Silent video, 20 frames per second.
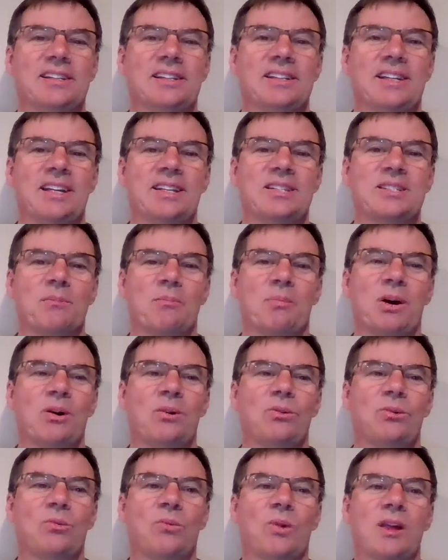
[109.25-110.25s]
It's
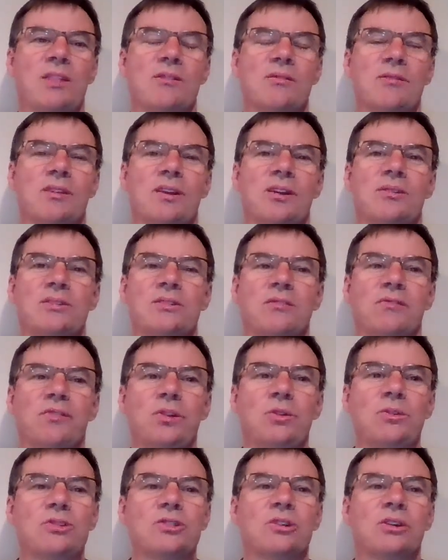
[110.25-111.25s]
about whether there is a
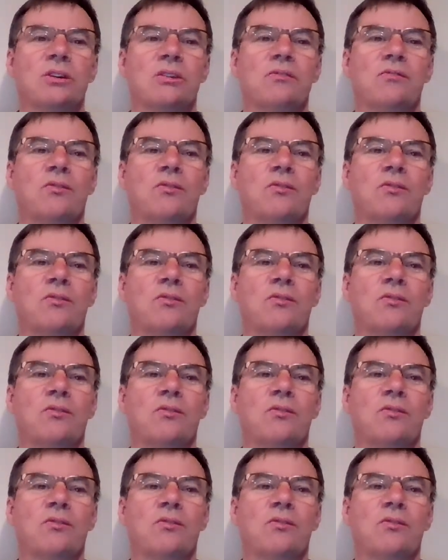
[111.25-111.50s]
future